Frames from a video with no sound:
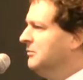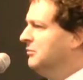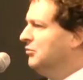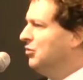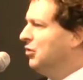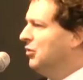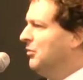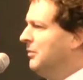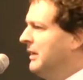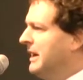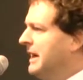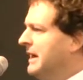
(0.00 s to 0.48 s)

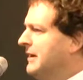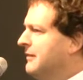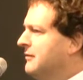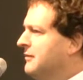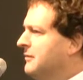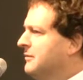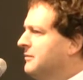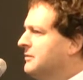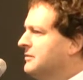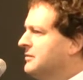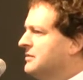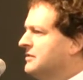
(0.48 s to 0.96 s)
more money
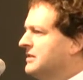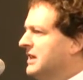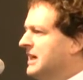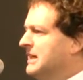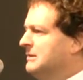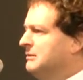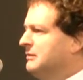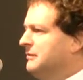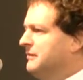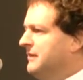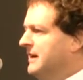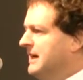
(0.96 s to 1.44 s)
from
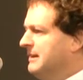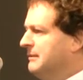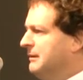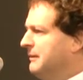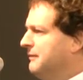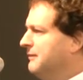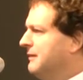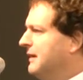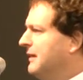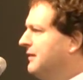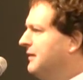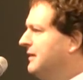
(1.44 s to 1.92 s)
Sustainable
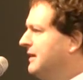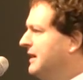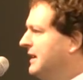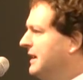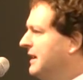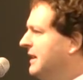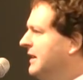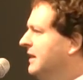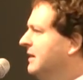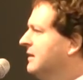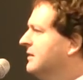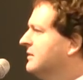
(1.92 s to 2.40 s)
Farming Fund than
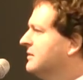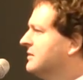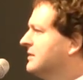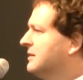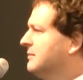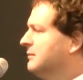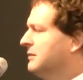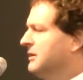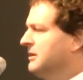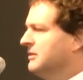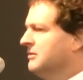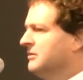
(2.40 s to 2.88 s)
any
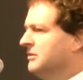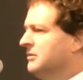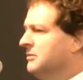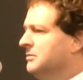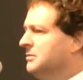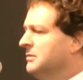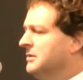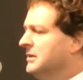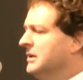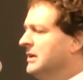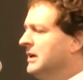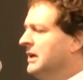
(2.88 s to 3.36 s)
similar
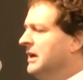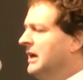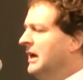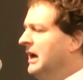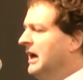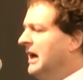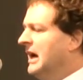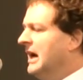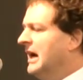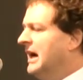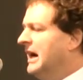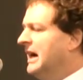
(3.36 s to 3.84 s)
group.
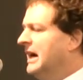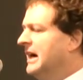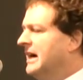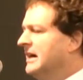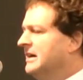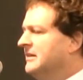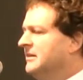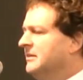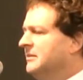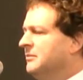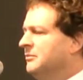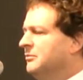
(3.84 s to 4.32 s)

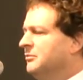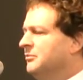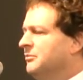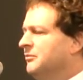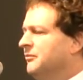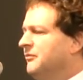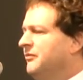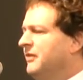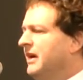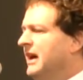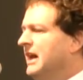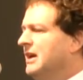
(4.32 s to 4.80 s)
Uh,
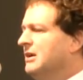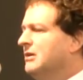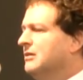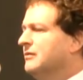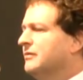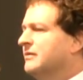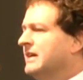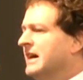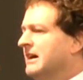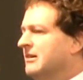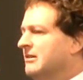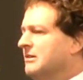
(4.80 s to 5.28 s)
value
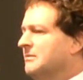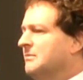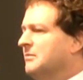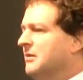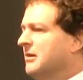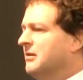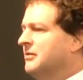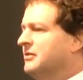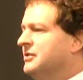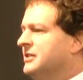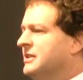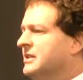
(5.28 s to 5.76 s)
of current
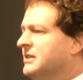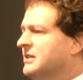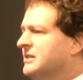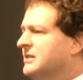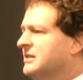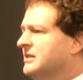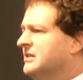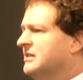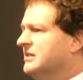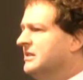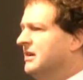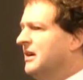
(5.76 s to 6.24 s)

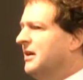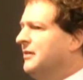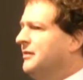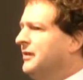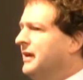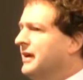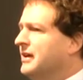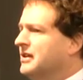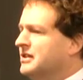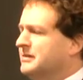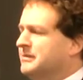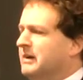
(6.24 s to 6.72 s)
projects, I
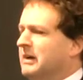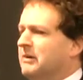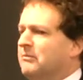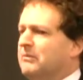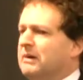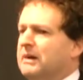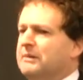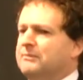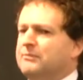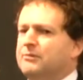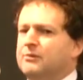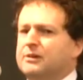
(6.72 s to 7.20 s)
think, is about
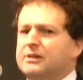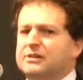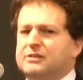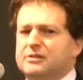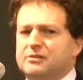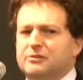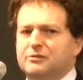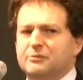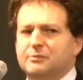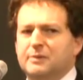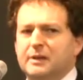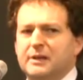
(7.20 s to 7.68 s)
one point
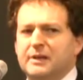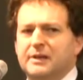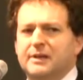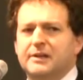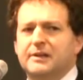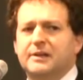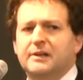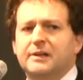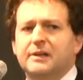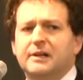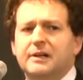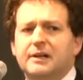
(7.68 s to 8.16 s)
two
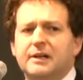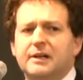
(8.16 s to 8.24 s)
million,